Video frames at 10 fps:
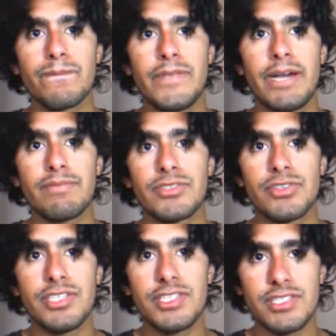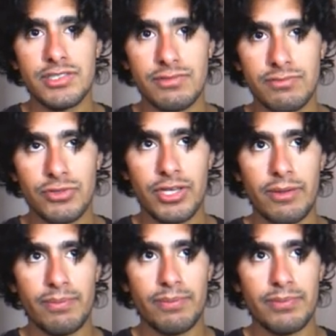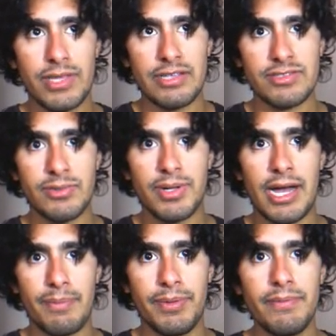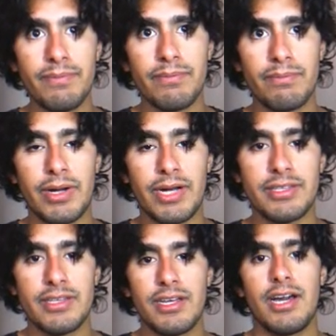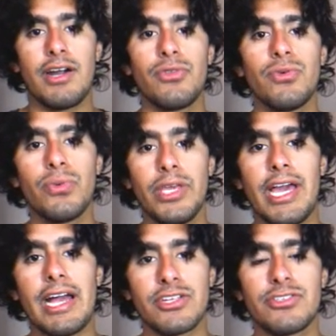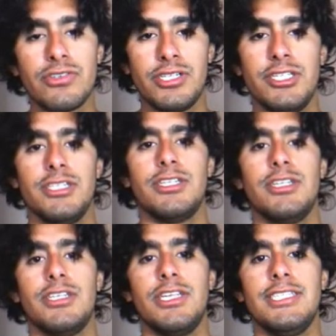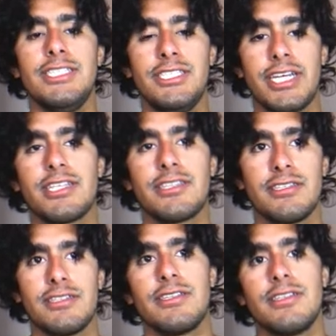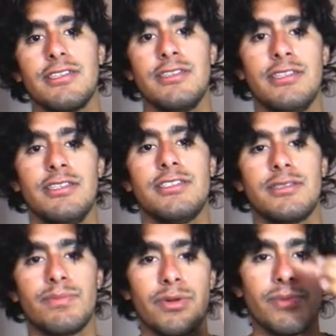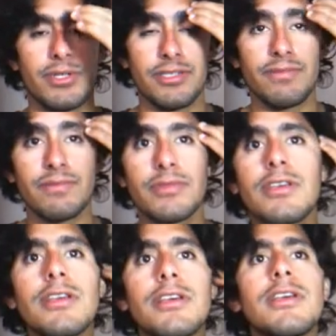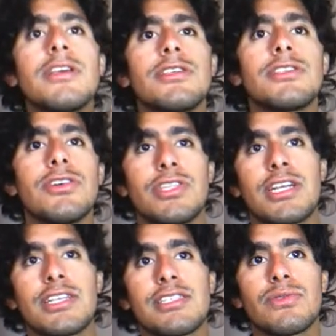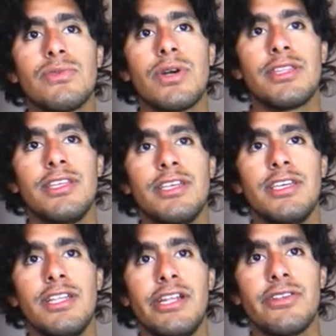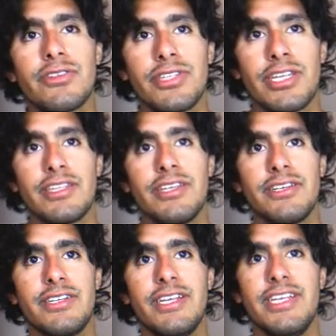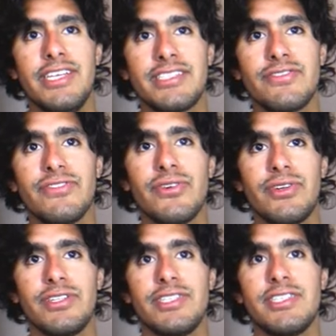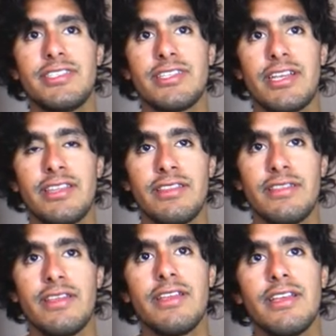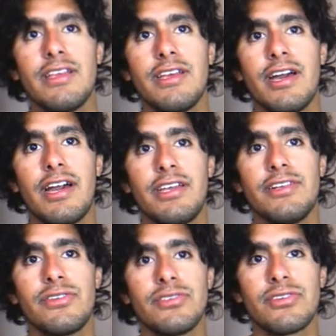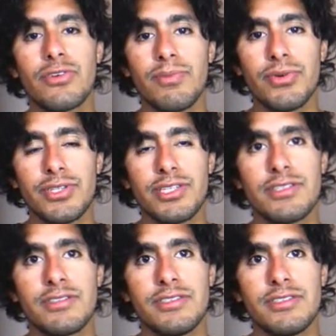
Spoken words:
Yeah, so this is to keep TypeScript happy, but how do we actually inject this property? So that's what the little connect here is for. This is an higher order component.